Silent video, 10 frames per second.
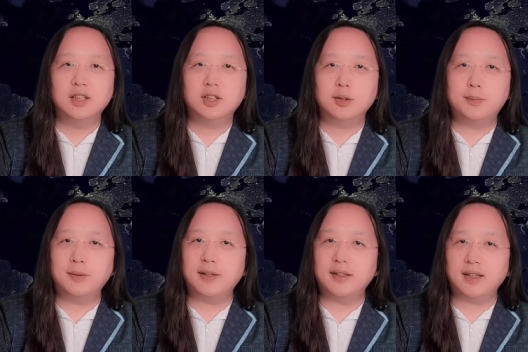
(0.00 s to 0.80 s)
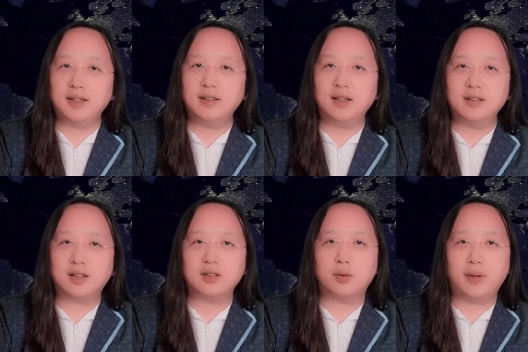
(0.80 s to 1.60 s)
To put it in
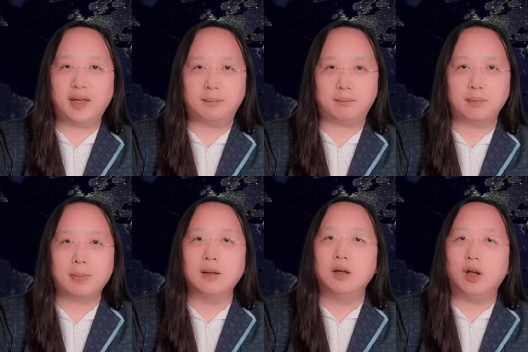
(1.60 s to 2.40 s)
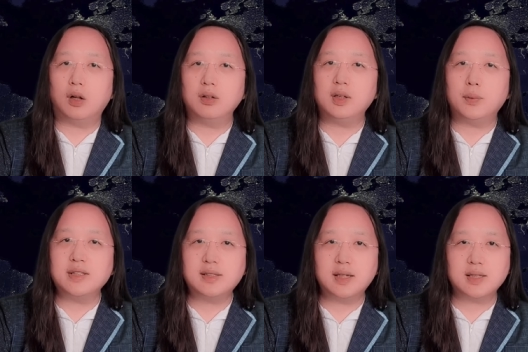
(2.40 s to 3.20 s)
another way, only when
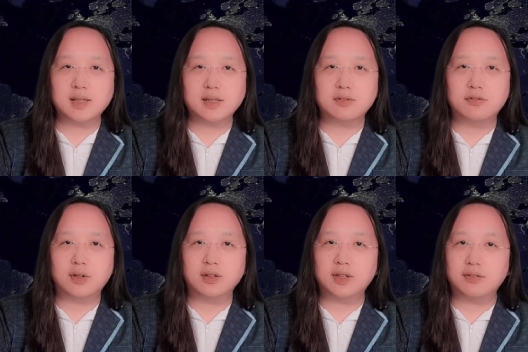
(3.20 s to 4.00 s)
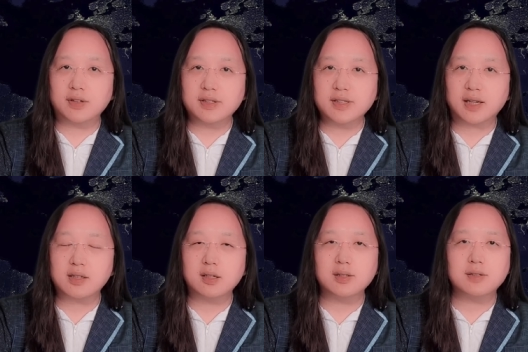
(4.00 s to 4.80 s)
citizens from different
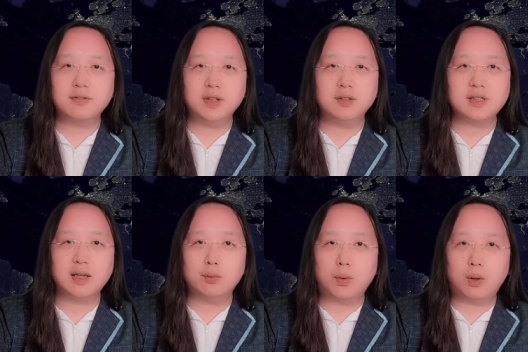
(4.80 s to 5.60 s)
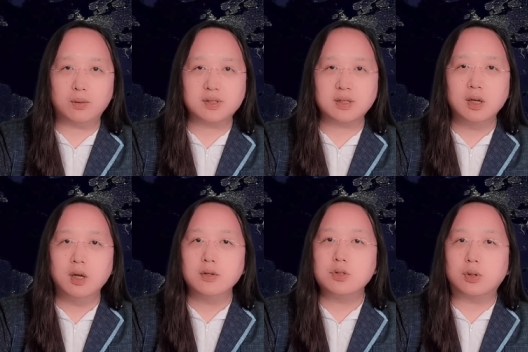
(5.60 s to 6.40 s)
sectors, fields, and roles
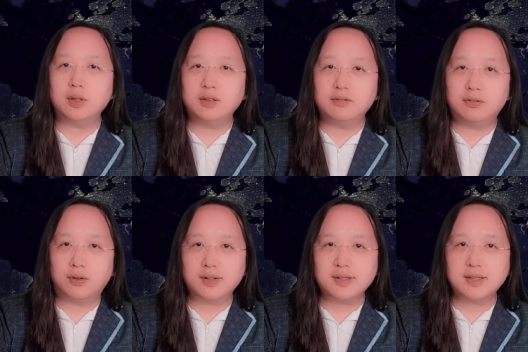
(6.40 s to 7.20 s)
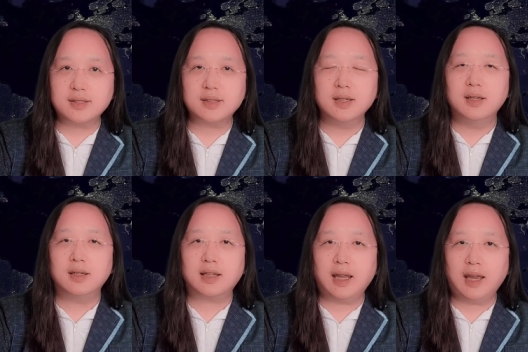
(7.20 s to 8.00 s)
join forces
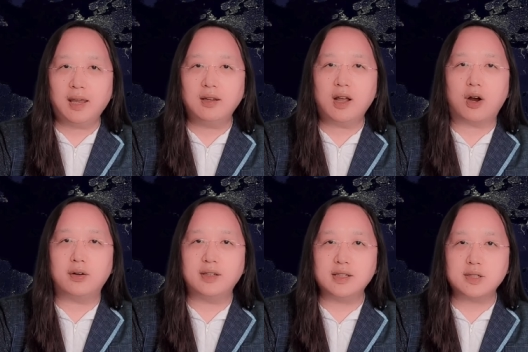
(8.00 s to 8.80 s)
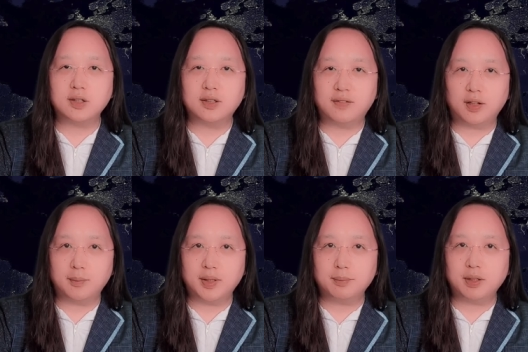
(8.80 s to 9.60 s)
can our digital
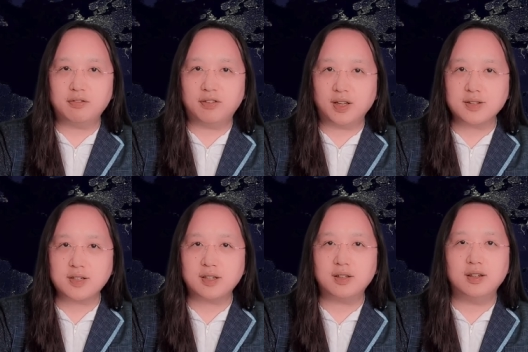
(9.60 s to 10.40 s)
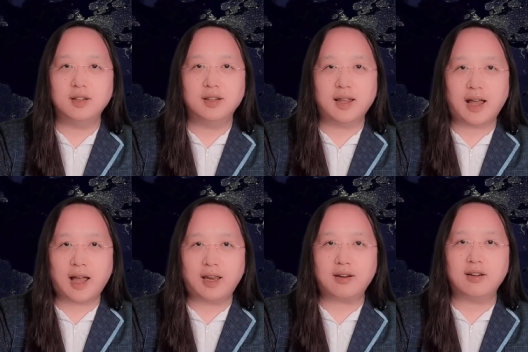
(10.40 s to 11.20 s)
development be faster
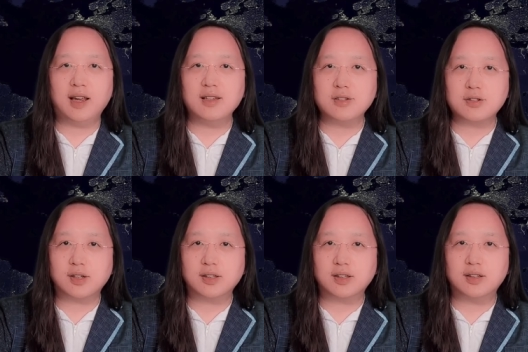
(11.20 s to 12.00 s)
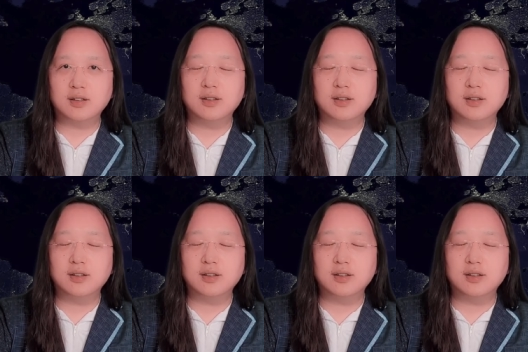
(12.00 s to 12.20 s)
higher, and stronger